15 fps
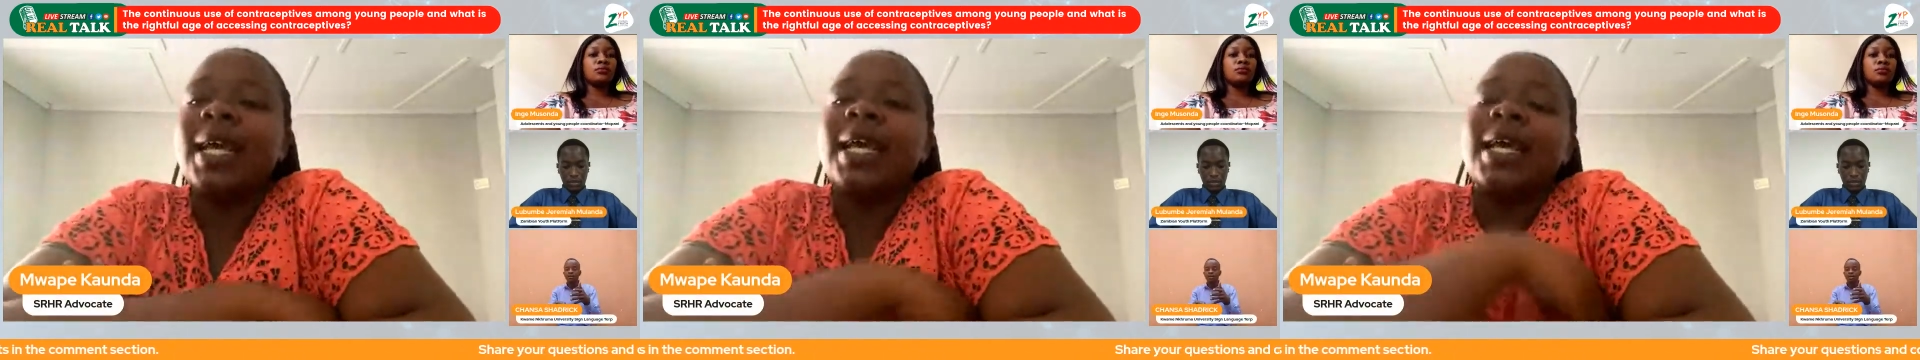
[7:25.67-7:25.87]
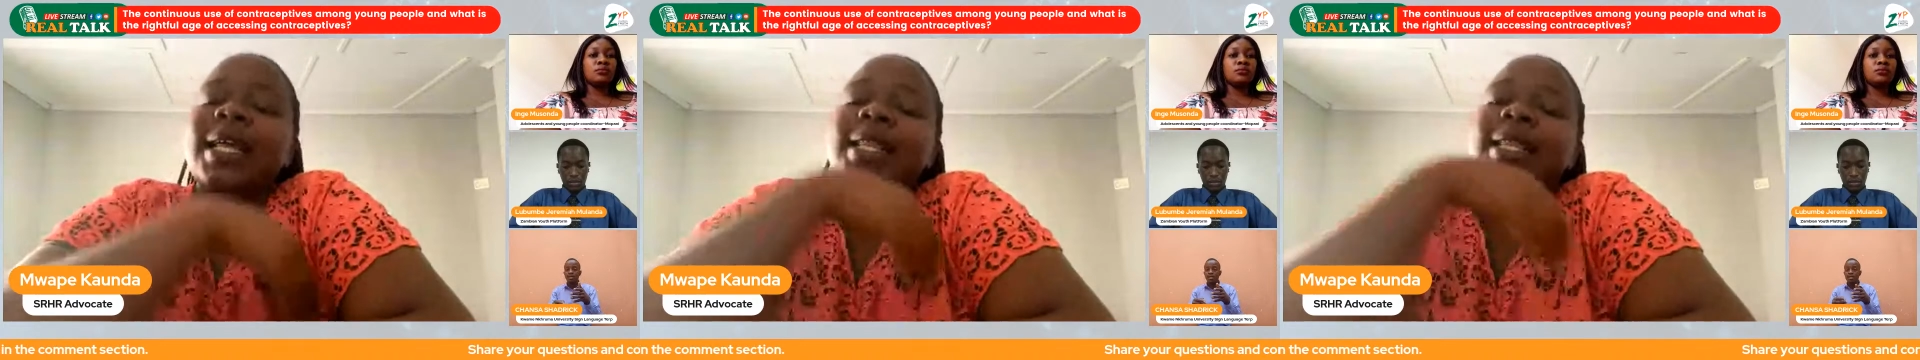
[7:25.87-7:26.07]

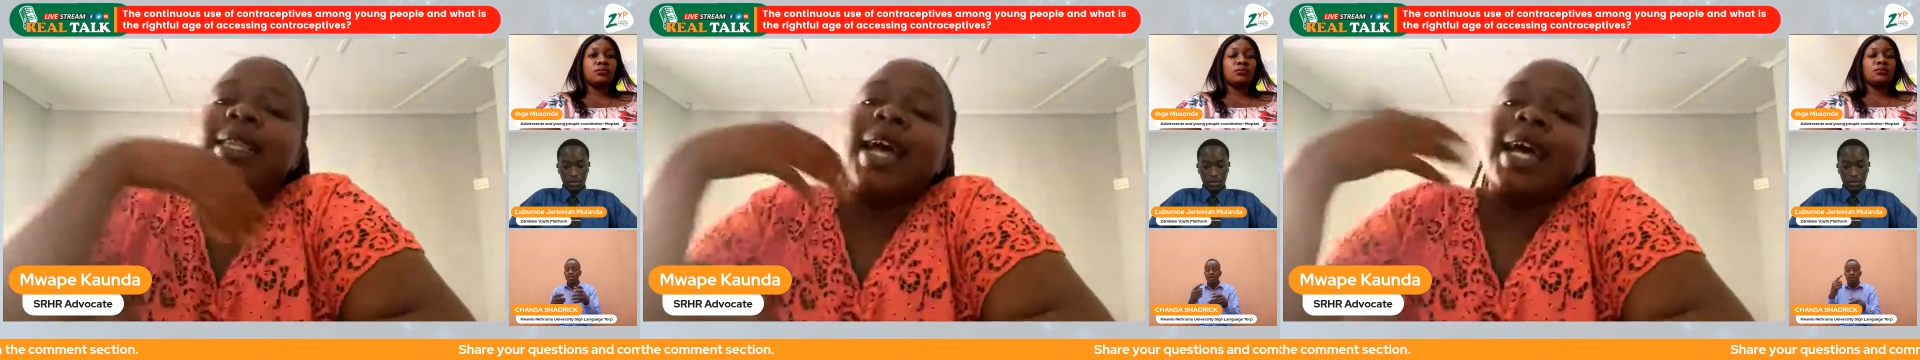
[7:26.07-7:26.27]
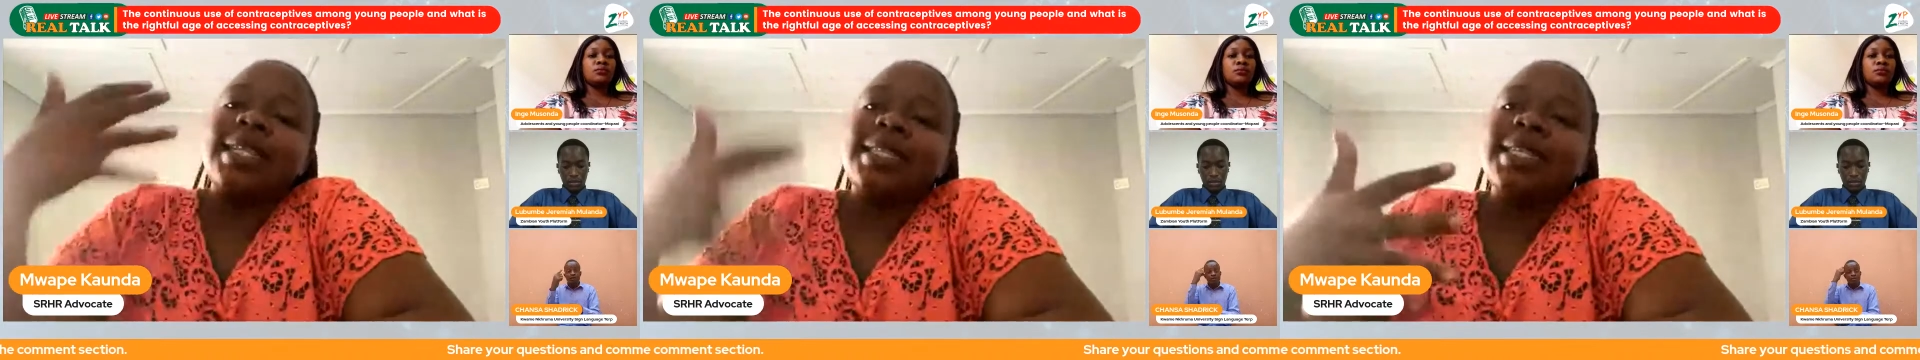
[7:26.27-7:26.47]

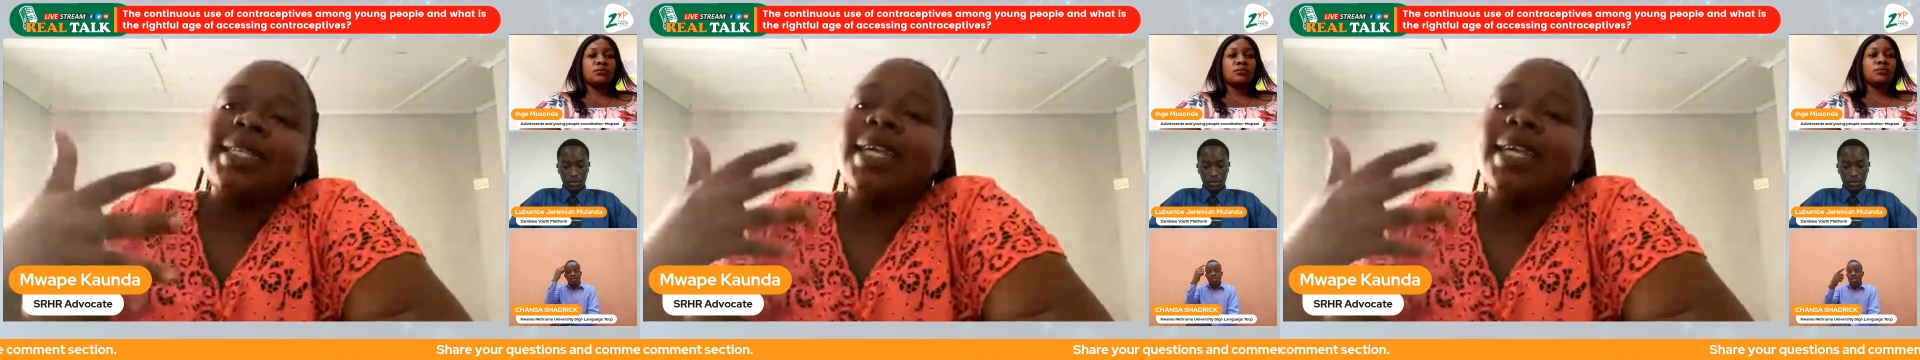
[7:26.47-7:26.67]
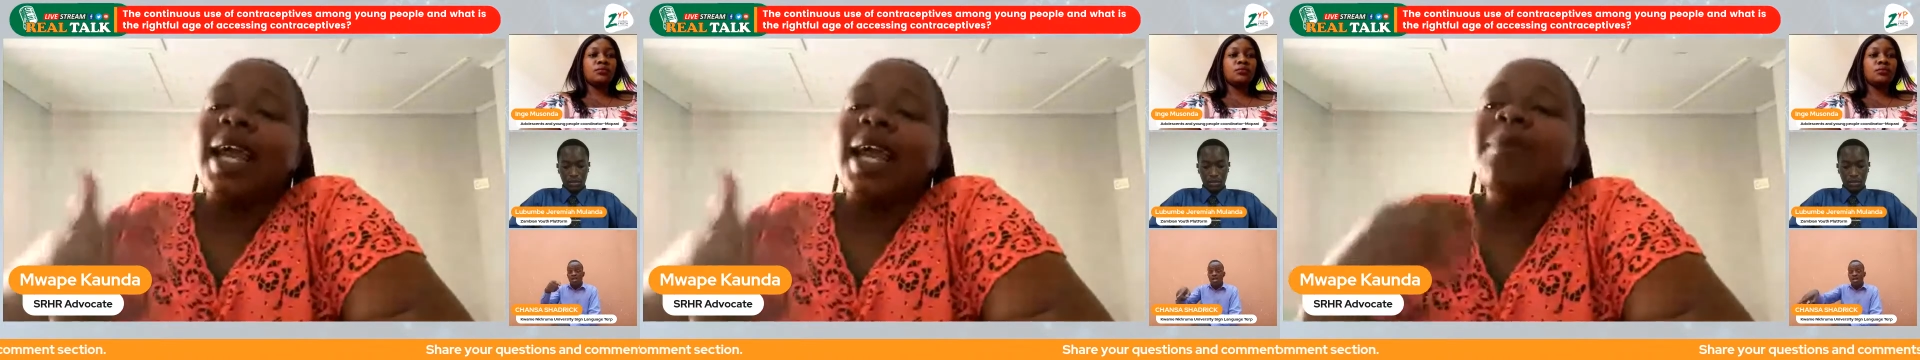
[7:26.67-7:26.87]
that a
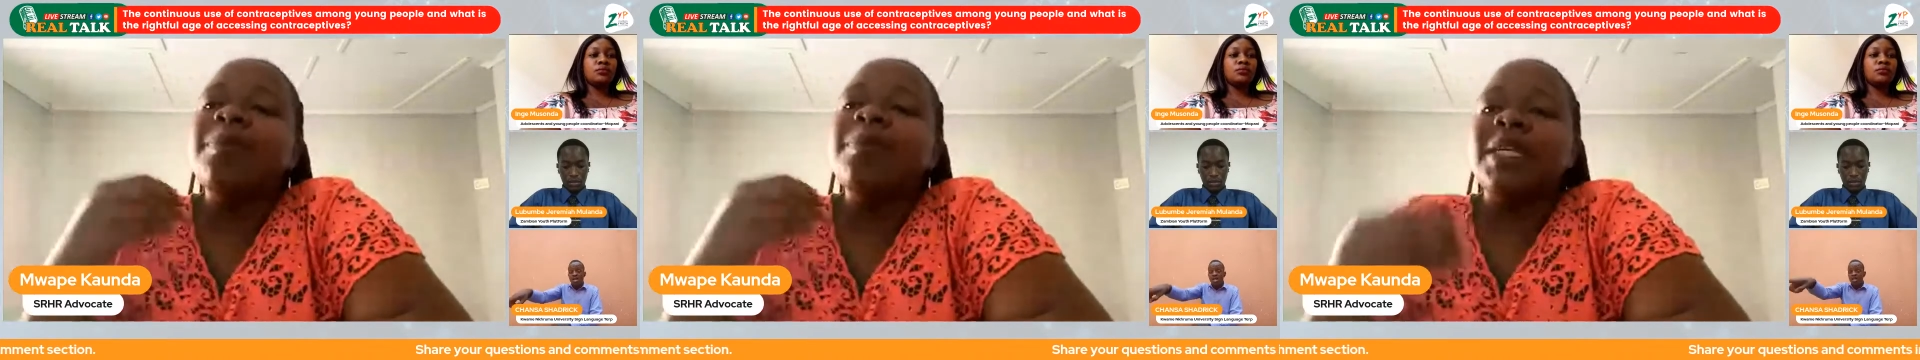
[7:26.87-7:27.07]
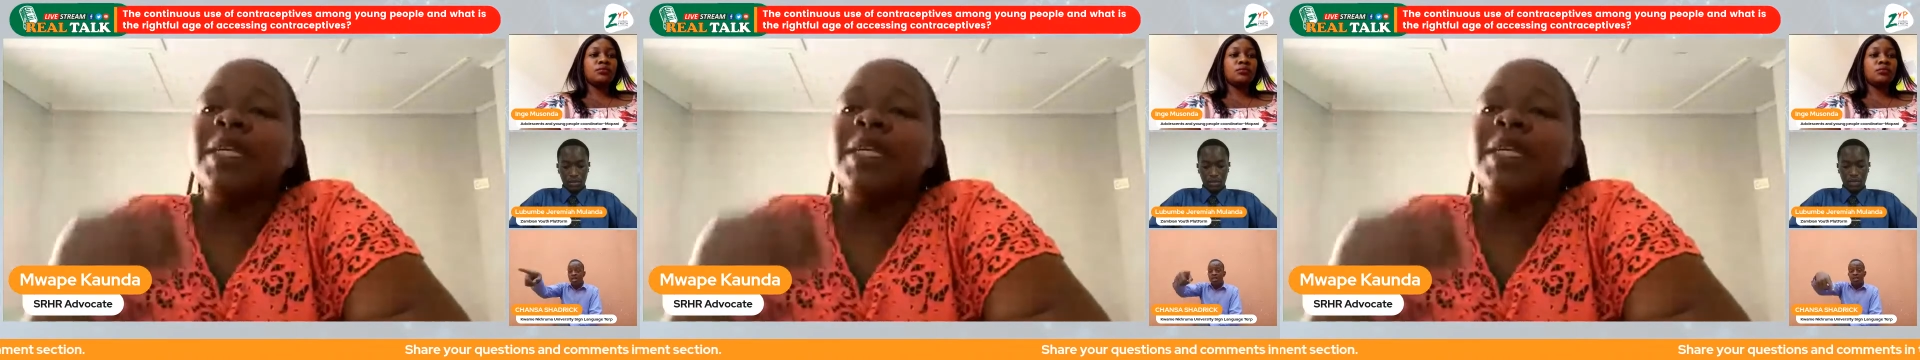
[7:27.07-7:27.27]
young
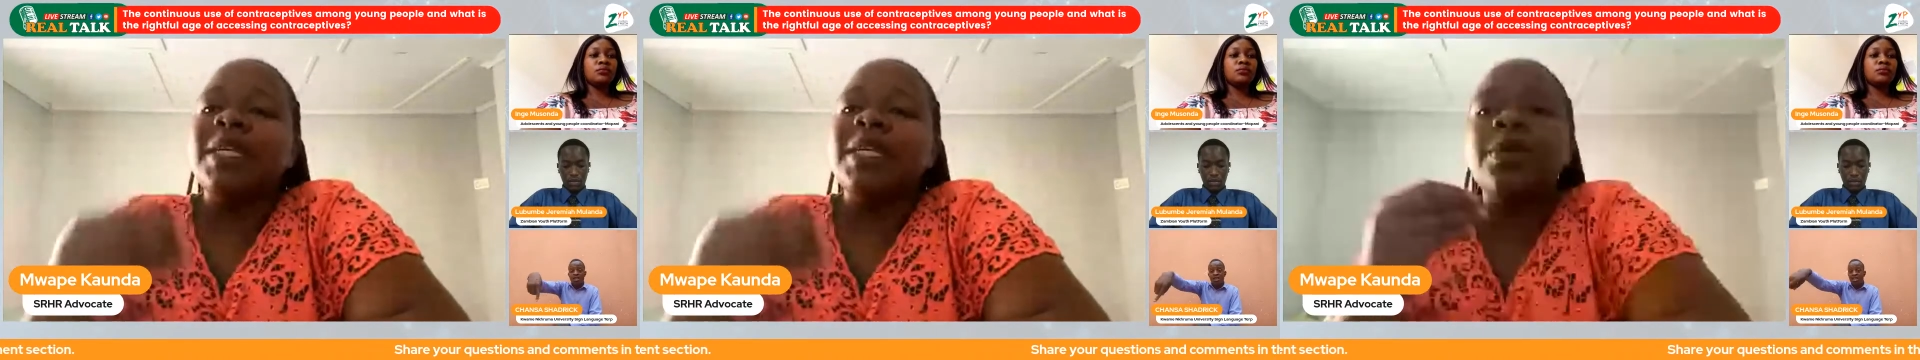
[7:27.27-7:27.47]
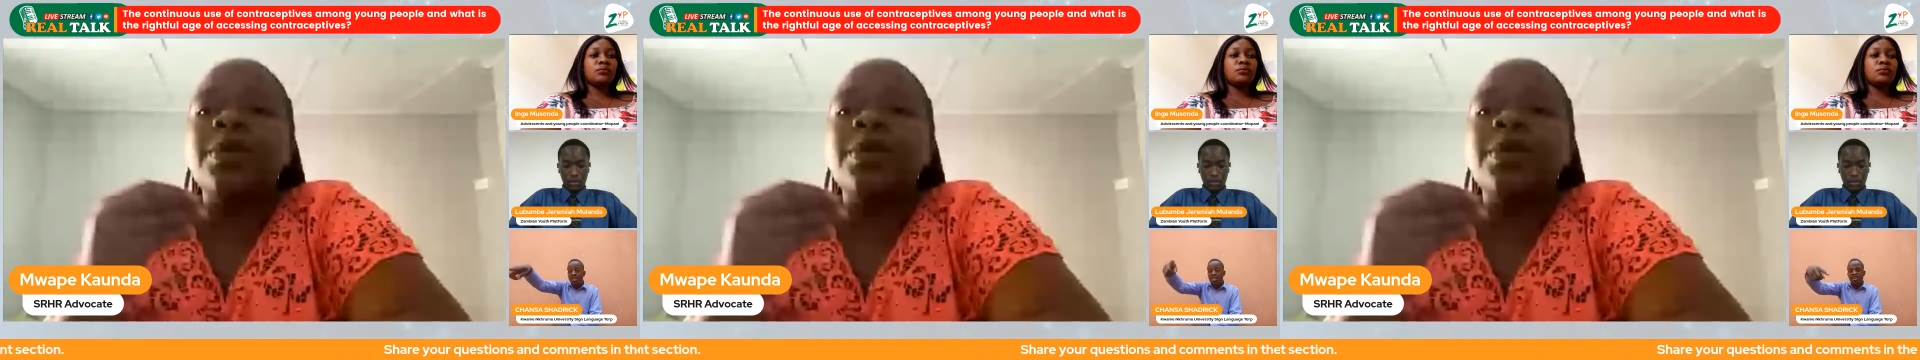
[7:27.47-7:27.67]
person
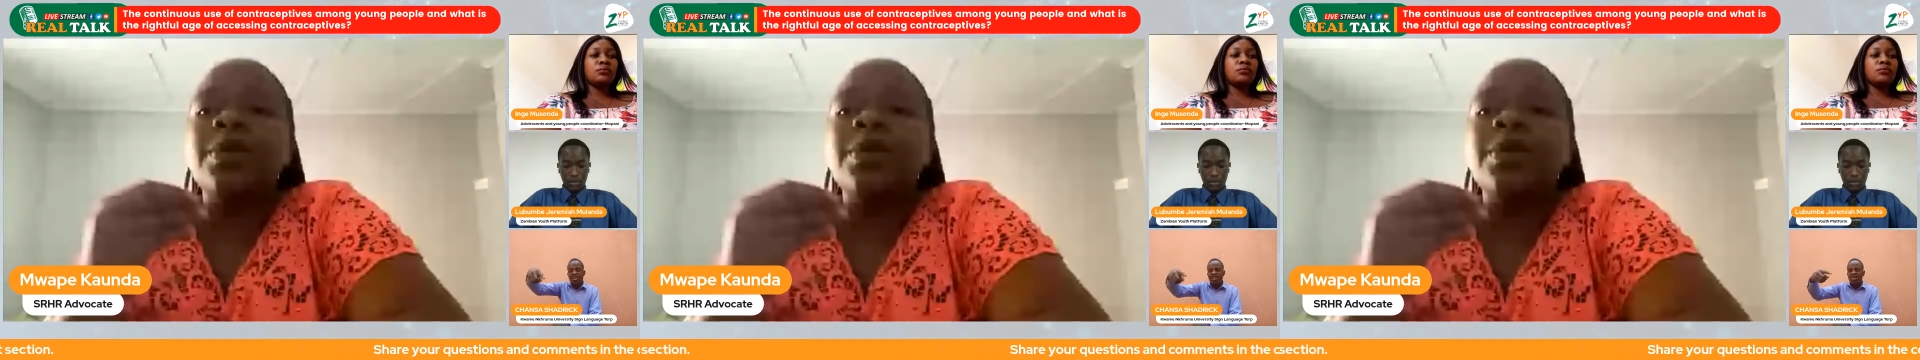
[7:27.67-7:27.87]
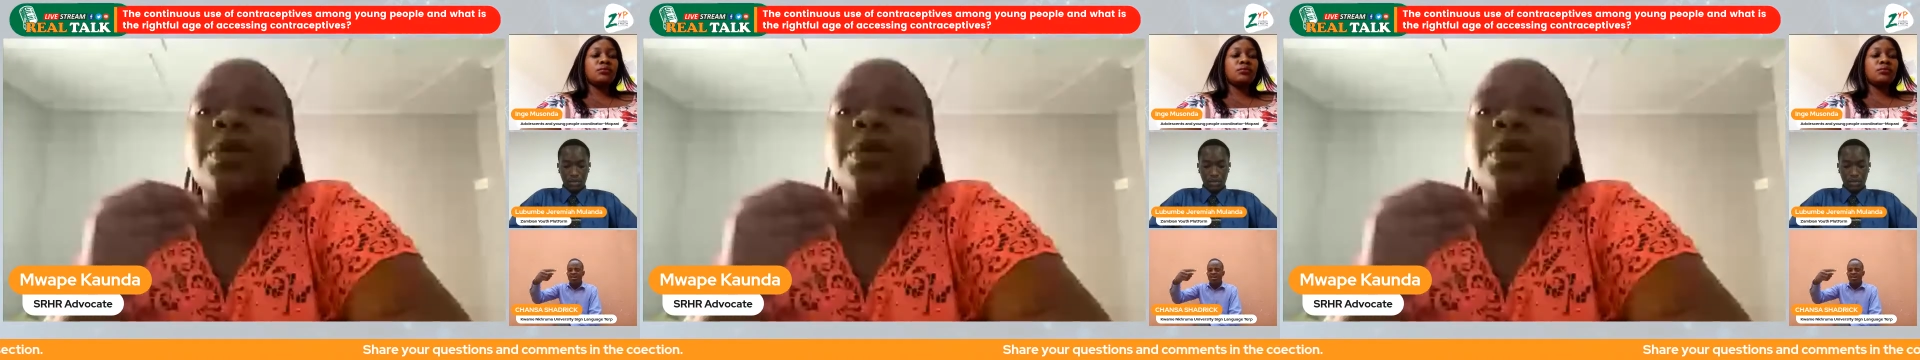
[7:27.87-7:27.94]
who chooses